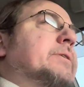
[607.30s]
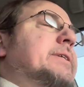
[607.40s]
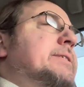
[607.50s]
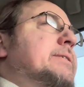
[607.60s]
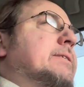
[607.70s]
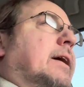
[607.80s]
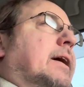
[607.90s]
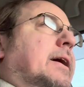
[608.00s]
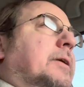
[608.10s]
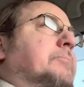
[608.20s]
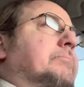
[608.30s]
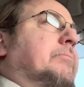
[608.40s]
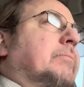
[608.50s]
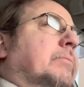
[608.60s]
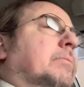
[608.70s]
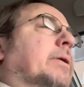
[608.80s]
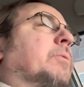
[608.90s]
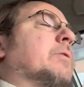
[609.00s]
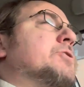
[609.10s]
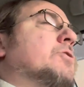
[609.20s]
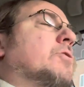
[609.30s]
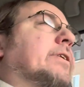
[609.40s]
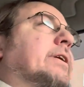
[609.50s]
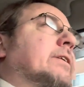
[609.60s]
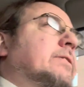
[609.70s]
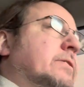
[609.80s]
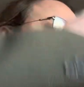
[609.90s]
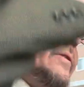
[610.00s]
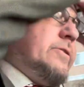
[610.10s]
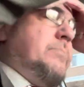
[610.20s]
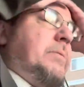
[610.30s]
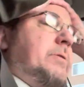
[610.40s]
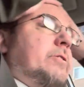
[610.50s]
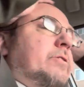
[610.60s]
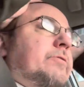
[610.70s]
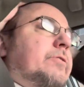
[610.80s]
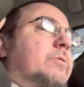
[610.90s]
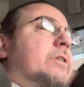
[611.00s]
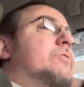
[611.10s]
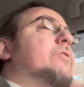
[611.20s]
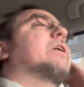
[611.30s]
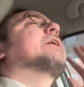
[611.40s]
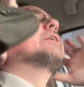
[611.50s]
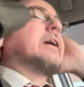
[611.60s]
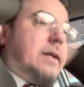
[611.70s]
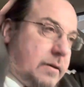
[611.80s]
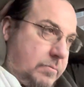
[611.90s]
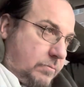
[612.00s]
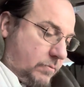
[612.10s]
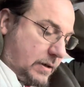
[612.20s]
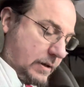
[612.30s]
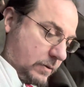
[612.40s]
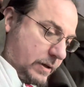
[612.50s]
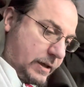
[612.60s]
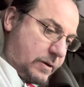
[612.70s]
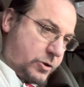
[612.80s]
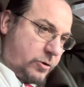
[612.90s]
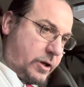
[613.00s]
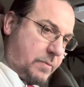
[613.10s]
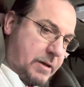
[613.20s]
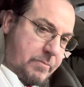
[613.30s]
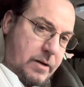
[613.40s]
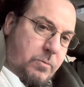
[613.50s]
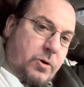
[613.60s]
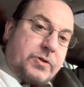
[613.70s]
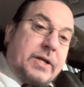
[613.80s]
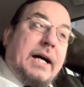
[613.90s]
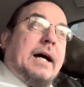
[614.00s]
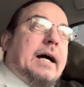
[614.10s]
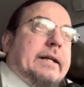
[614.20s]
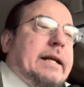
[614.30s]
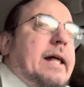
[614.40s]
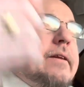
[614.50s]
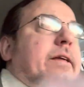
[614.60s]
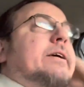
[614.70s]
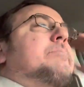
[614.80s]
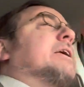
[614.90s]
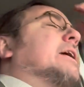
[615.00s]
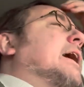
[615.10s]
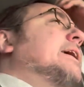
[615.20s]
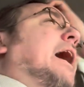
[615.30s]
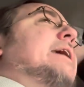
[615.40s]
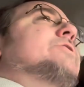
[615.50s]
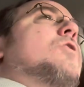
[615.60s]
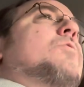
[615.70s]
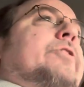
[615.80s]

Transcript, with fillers: is, um, but when I was talking to my buddy on the phone yesterday, um, he was talking about made up words. Now that I think about it, I, I don't